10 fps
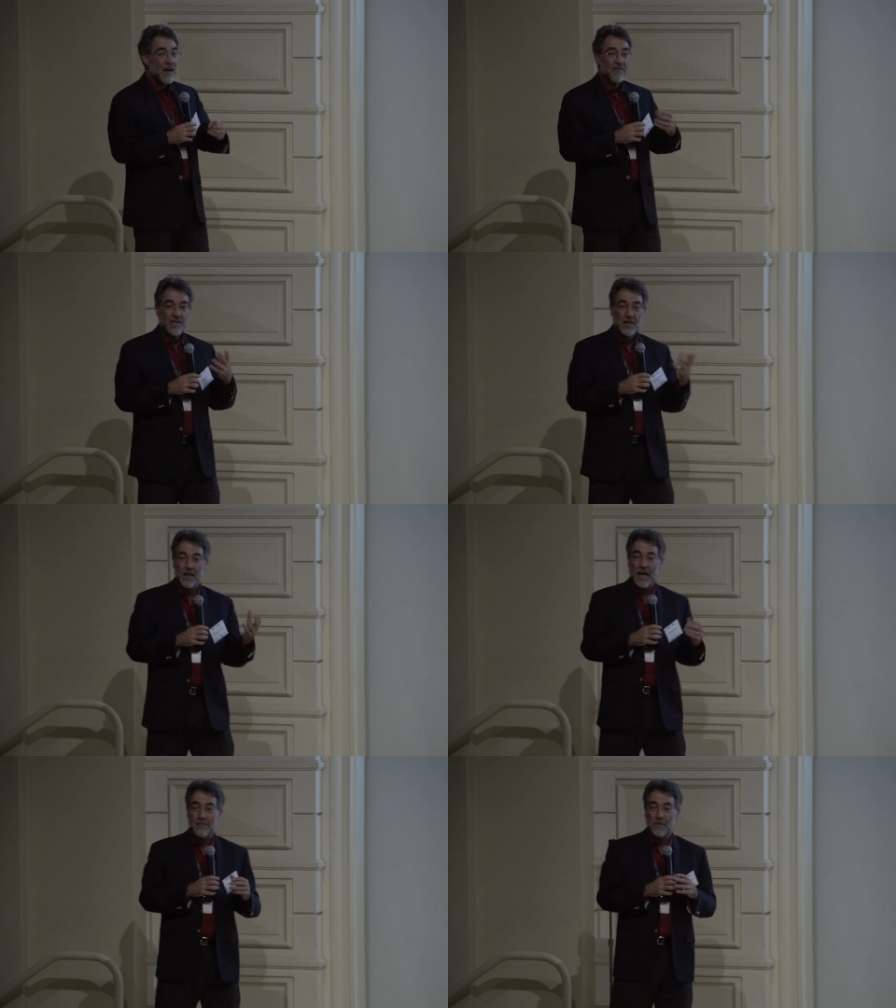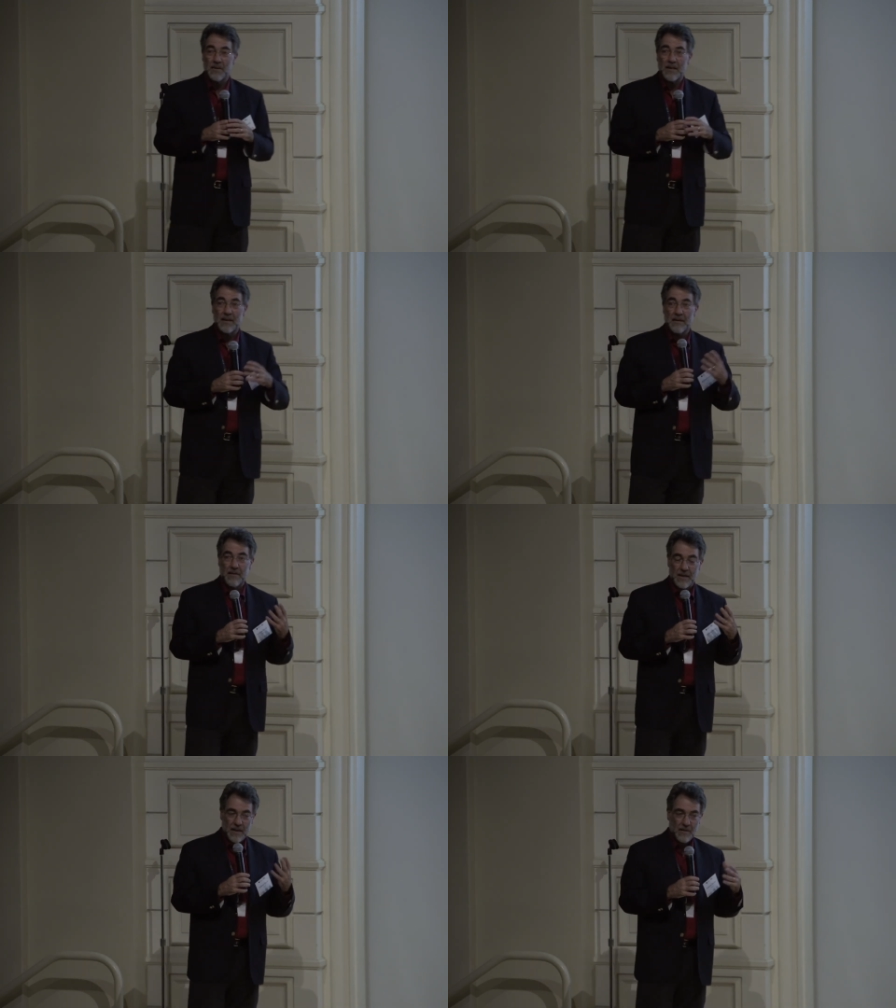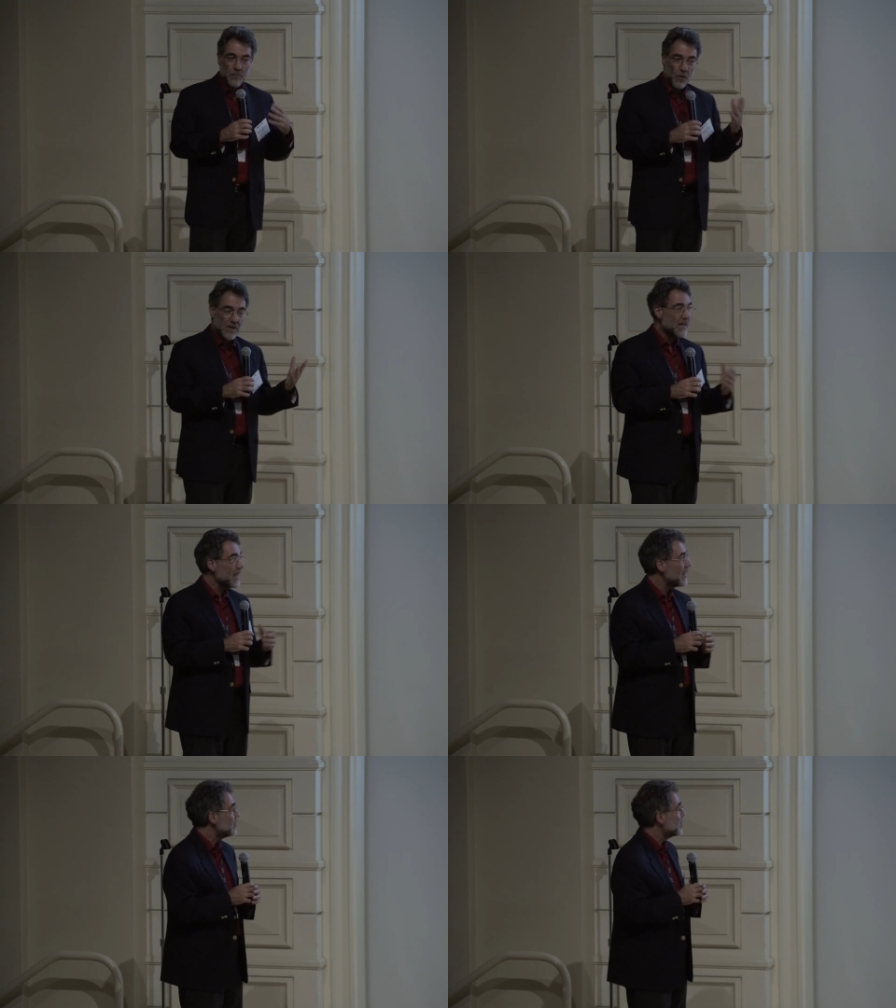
have us collaboratively work together